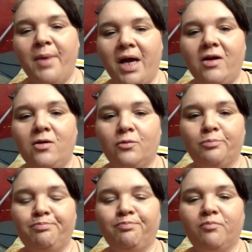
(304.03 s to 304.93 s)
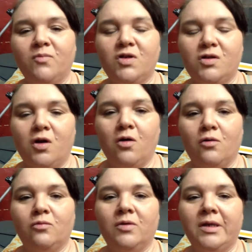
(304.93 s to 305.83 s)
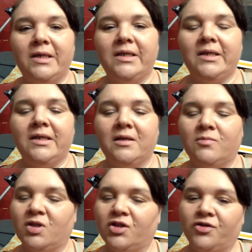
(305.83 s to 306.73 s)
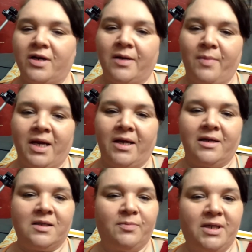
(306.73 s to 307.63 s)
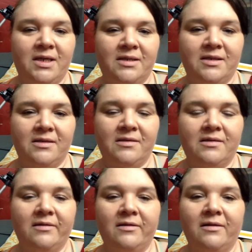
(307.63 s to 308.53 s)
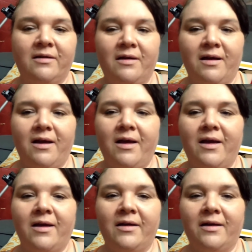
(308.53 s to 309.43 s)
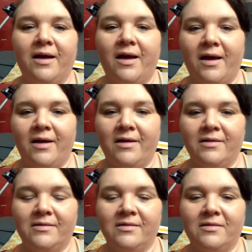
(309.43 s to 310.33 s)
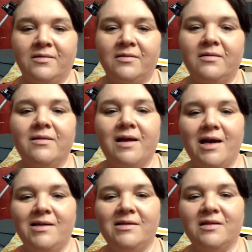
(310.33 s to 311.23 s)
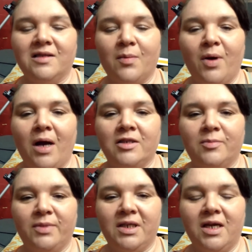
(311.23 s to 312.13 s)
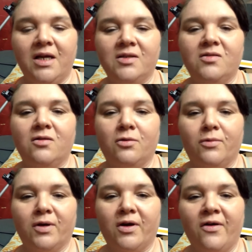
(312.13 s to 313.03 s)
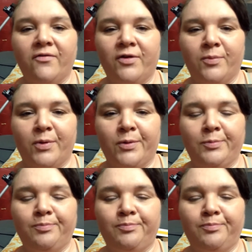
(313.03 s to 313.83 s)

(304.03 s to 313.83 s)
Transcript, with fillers: a bad home. So I'm just trying to make it as pleasant and as nice as I possibly can so that we're comfortable.